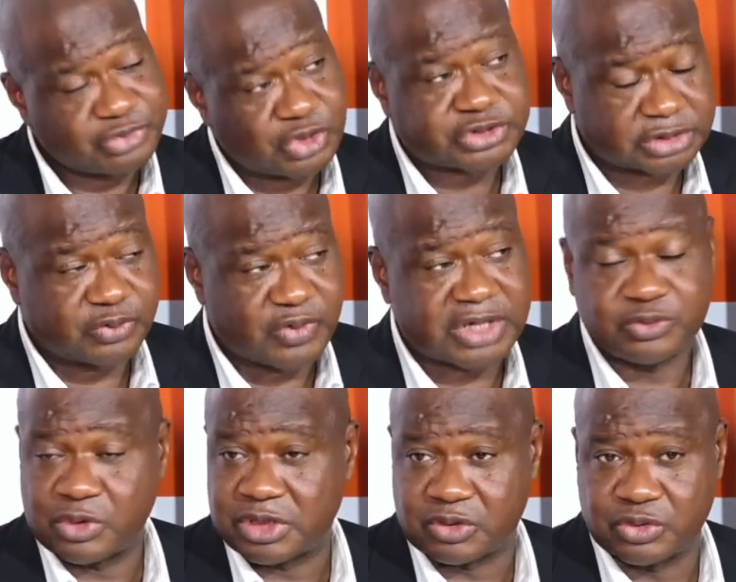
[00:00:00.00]
Just what
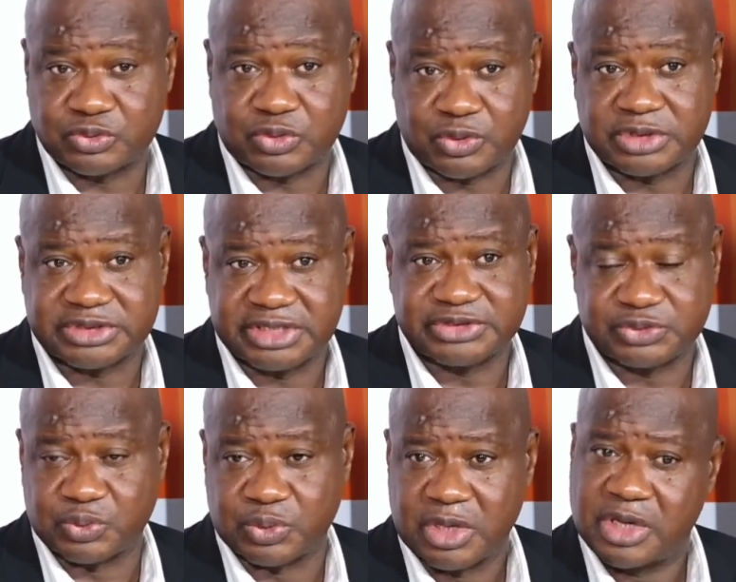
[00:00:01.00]
other countries
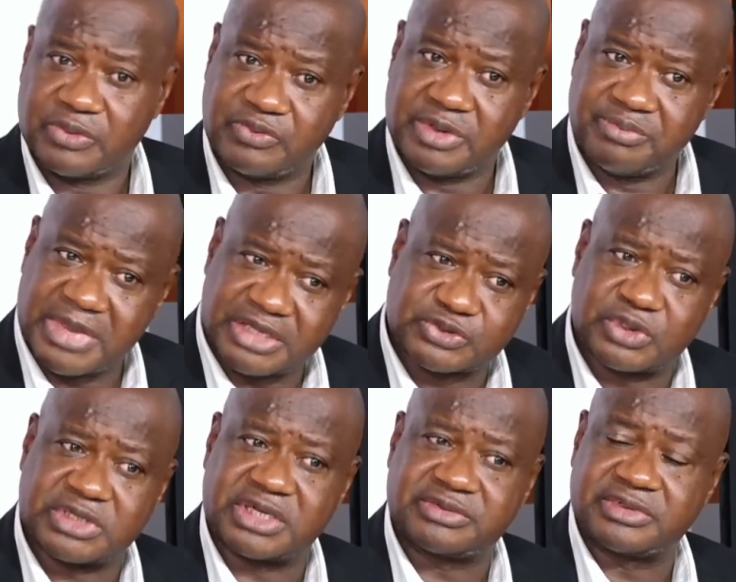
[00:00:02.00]
do. We make
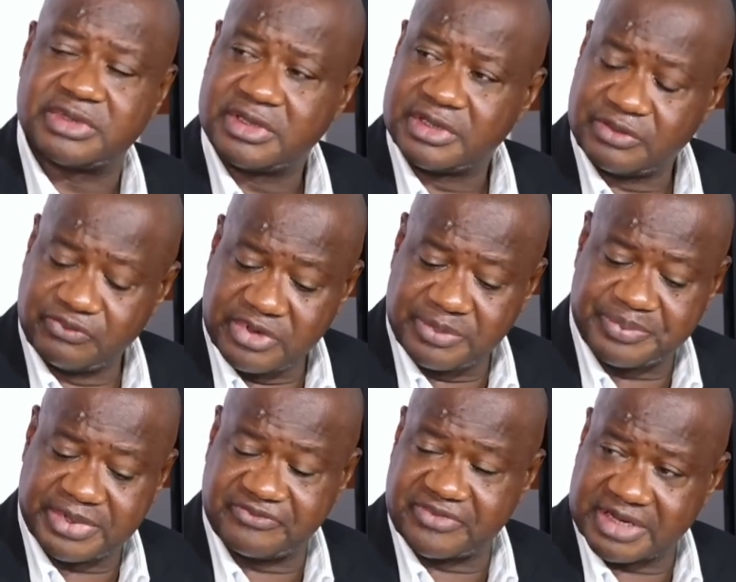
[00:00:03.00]
sure that we
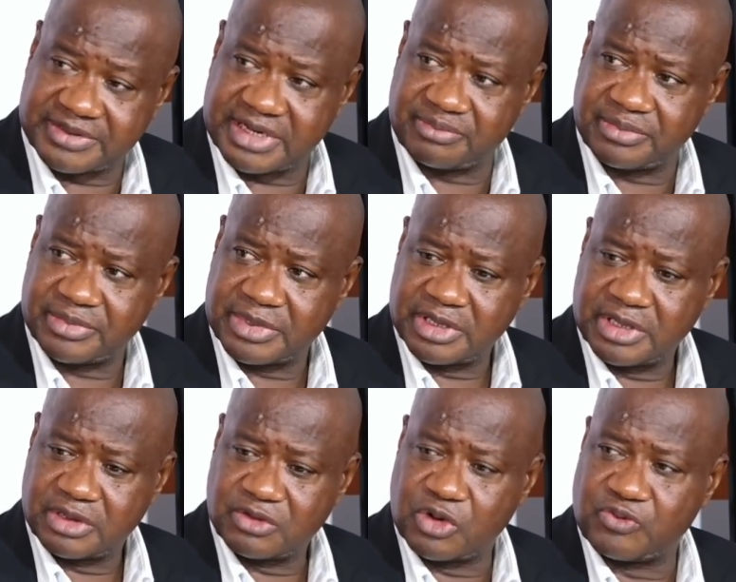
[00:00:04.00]
prevent them
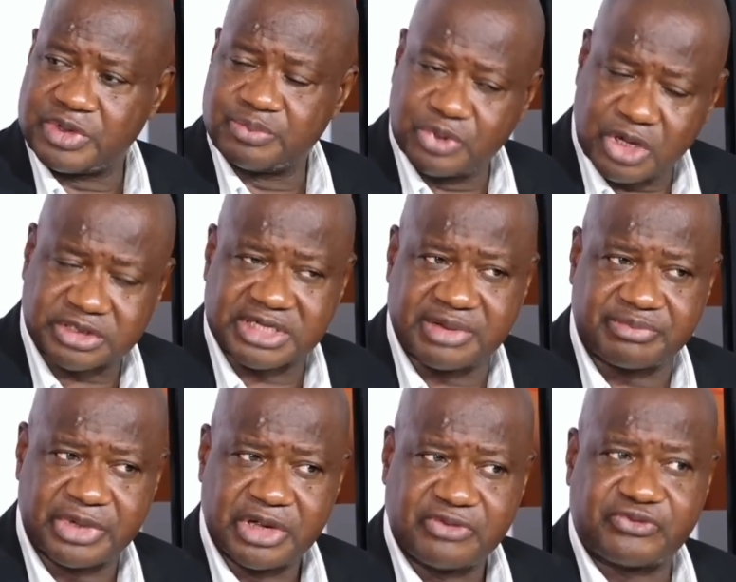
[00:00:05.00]
or we block
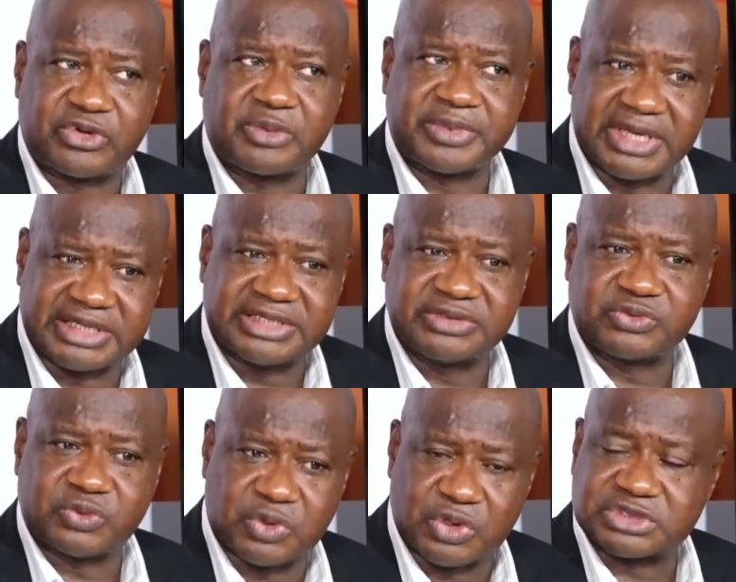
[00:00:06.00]
them from getting
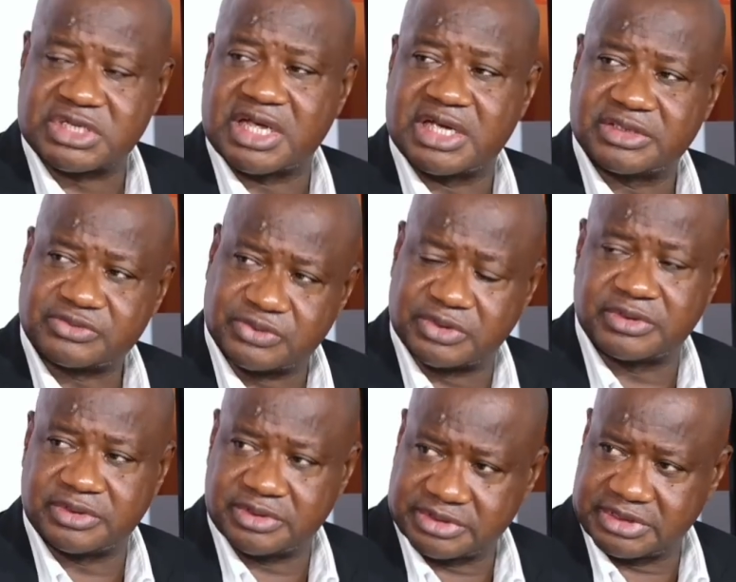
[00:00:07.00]
closer
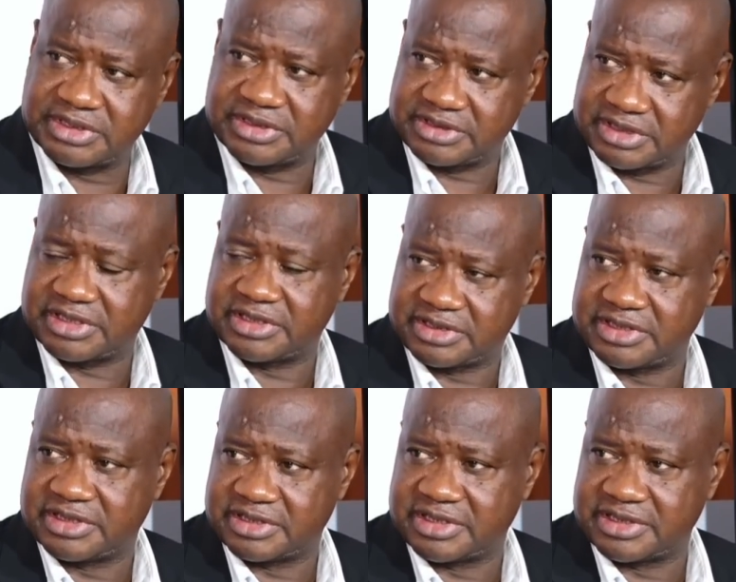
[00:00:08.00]
to
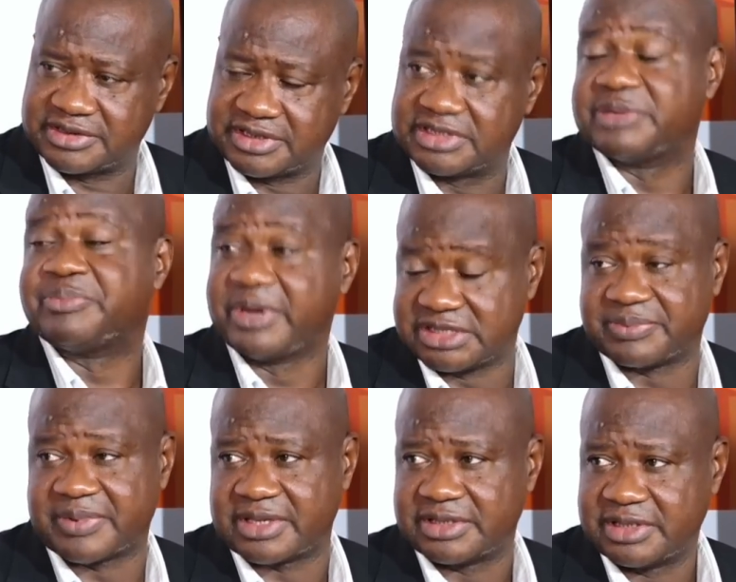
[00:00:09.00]
the
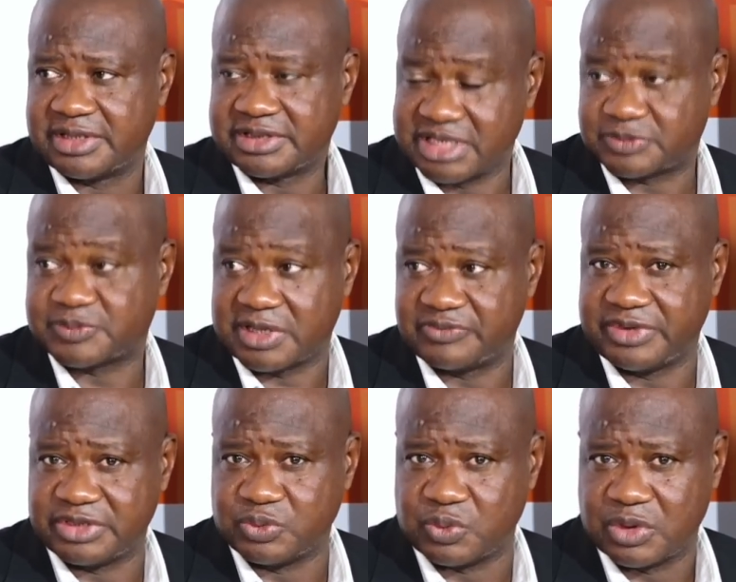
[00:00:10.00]
principal. That's what
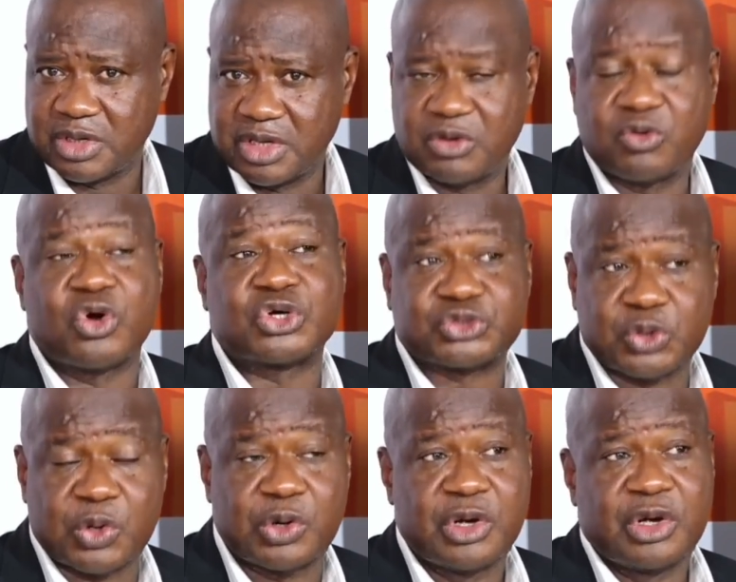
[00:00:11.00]
we do.
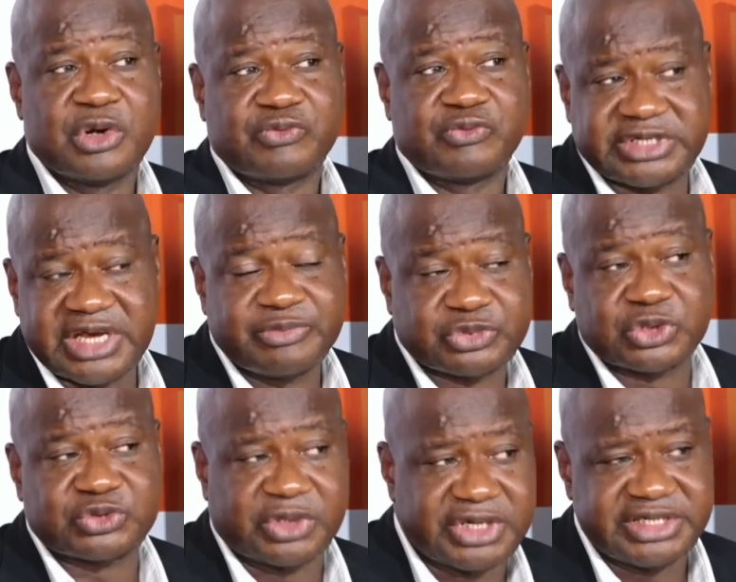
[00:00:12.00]
Also, for them
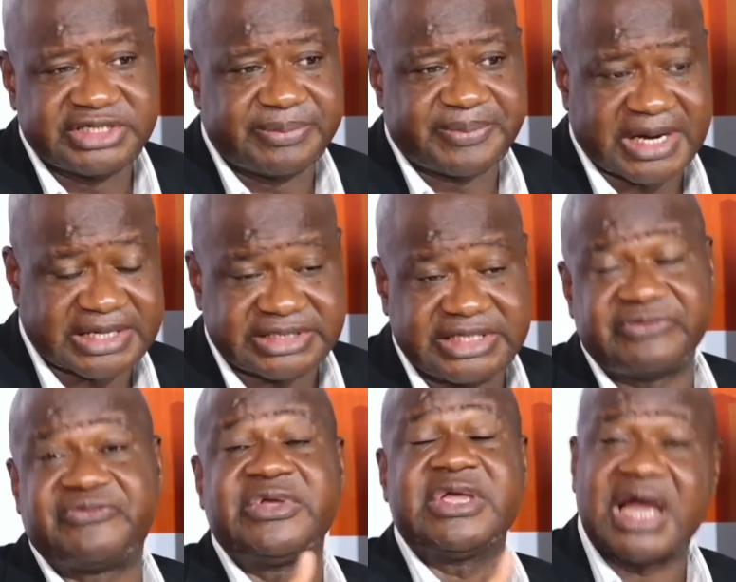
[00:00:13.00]
to donate the party,
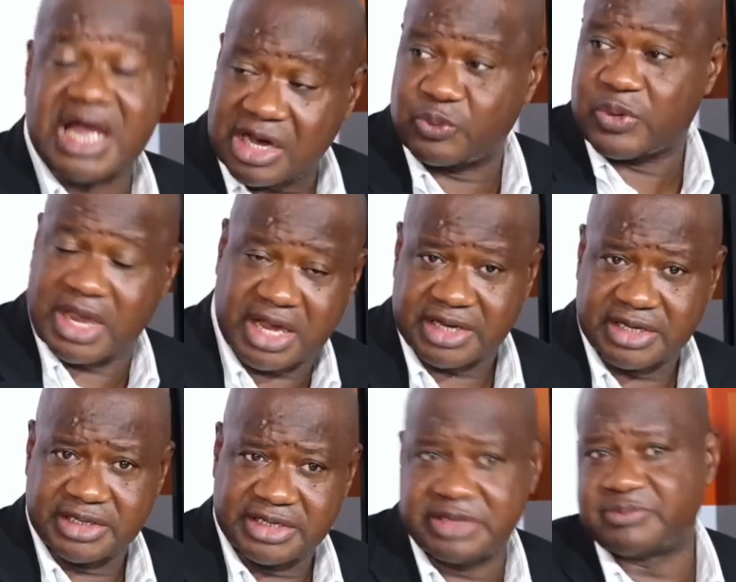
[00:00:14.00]
if we are
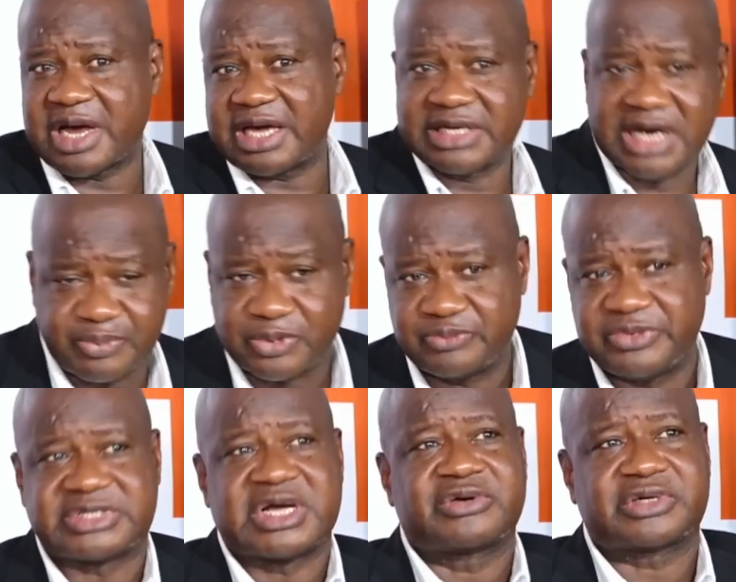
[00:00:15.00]
aware, it might happen
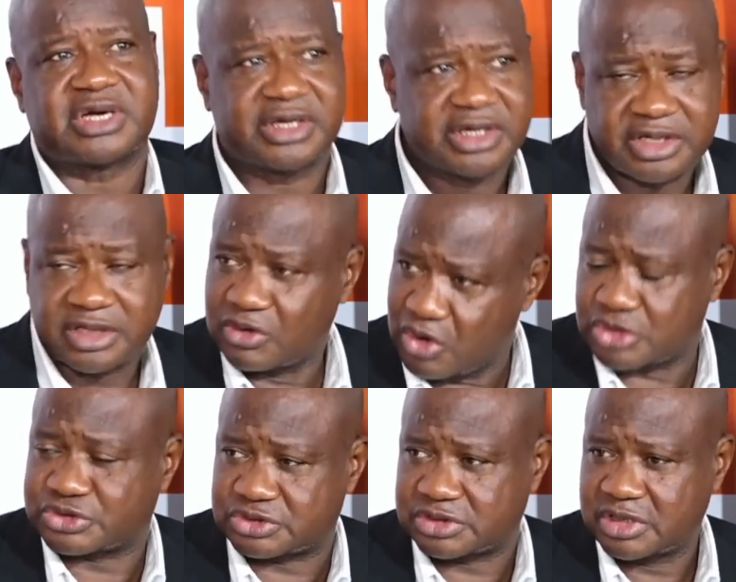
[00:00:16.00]
without
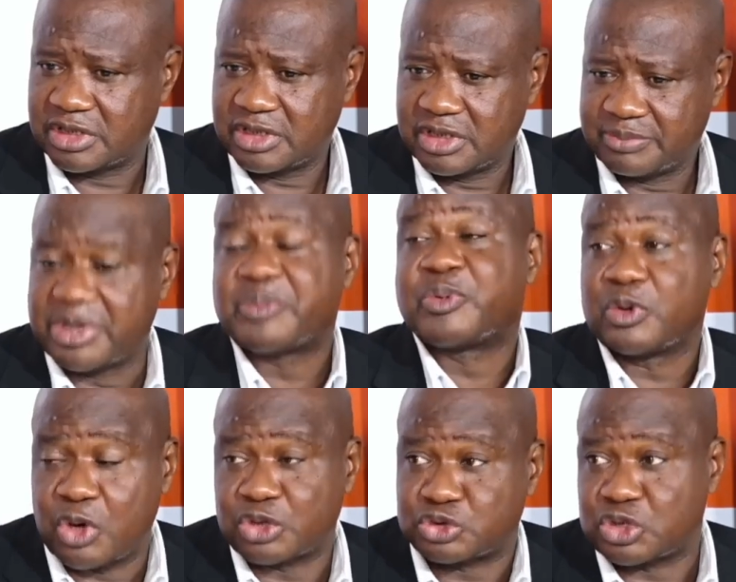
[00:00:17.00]
us,
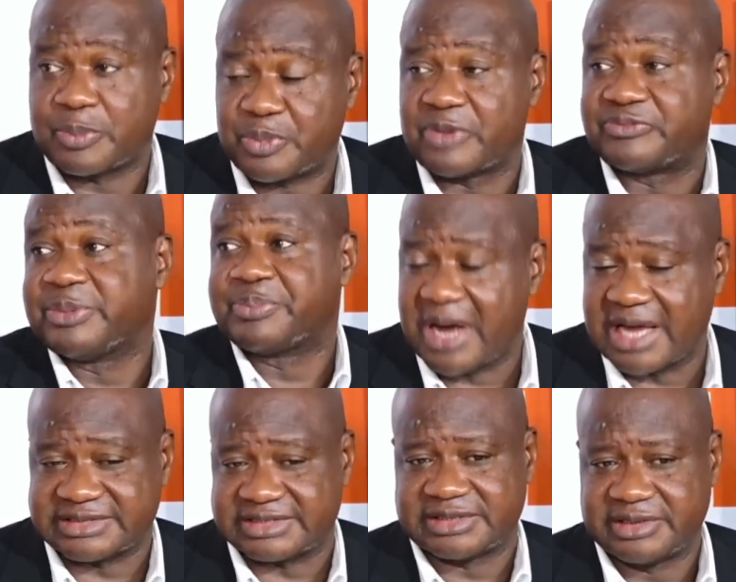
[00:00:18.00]
people on top of the
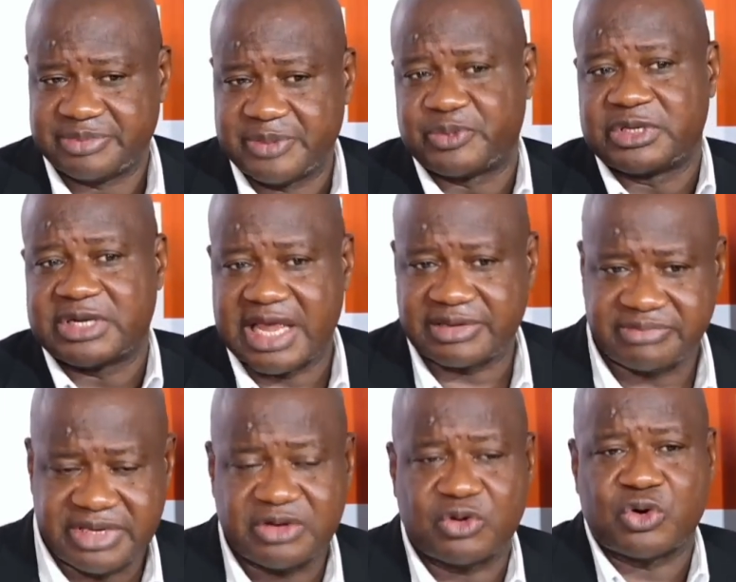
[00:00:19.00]
party, people like
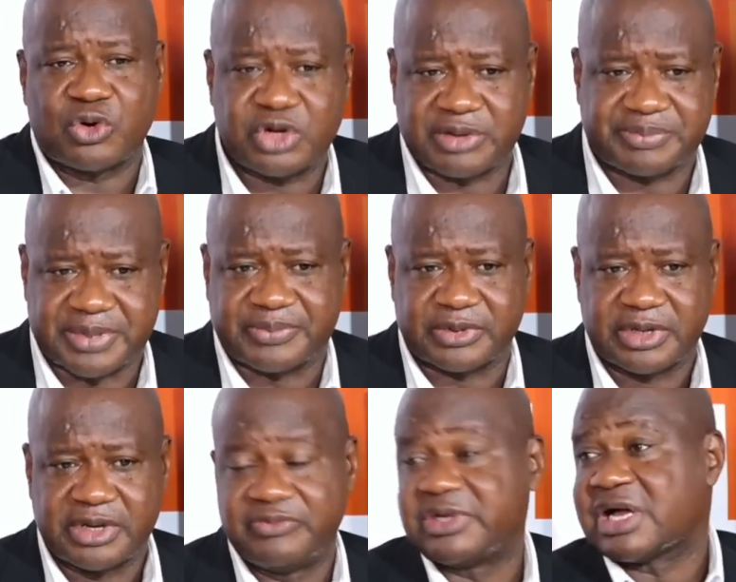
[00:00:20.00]
me or other people,
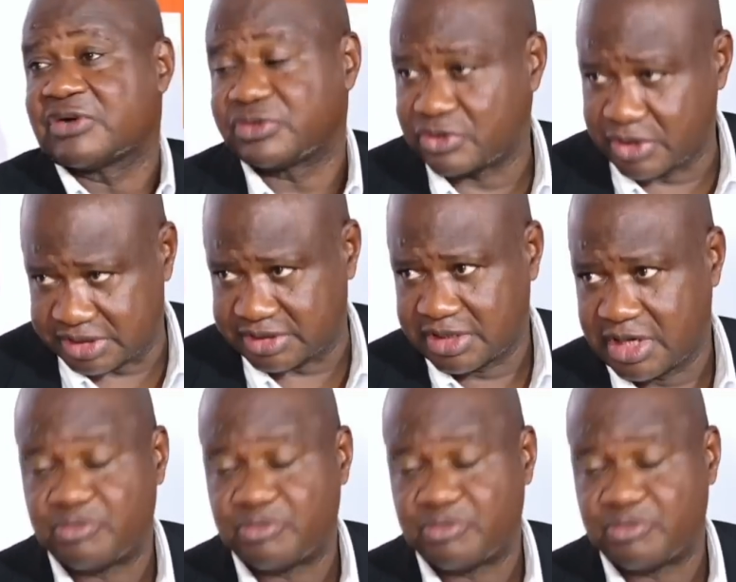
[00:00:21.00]
without knowing.